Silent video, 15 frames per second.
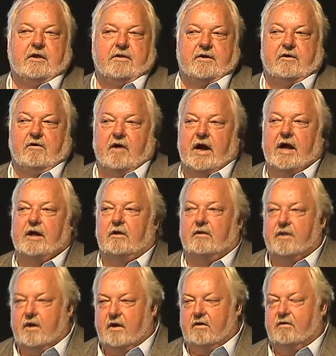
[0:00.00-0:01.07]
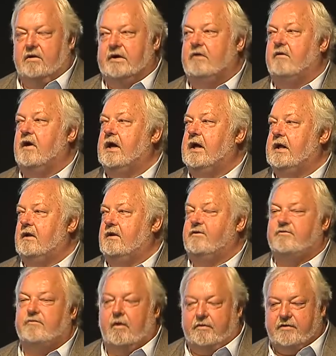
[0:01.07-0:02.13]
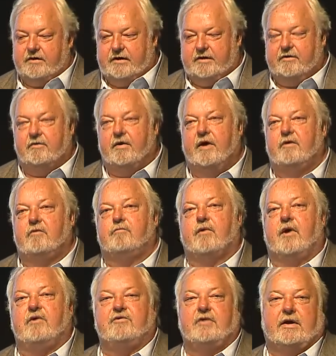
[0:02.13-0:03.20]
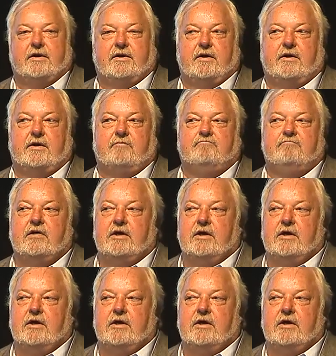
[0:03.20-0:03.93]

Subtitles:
The grail, the holy grail, is not the integrated project team.